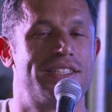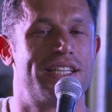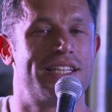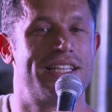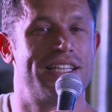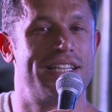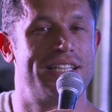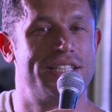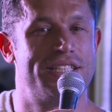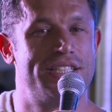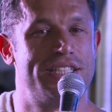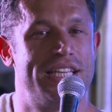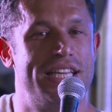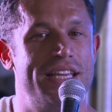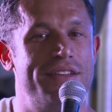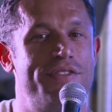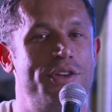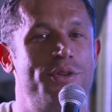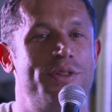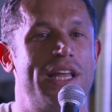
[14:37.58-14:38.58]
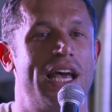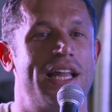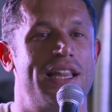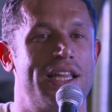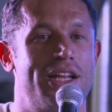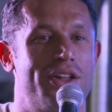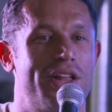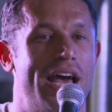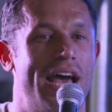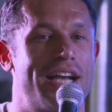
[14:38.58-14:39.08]
to give you that
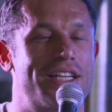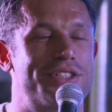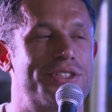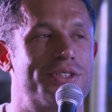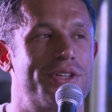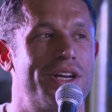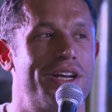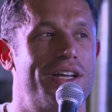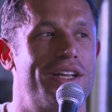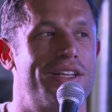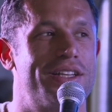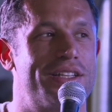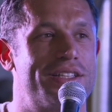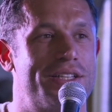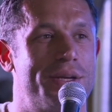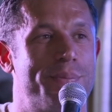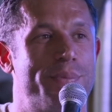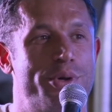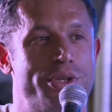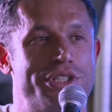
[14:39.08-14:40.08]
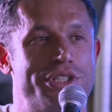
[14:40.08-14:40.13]
little extra to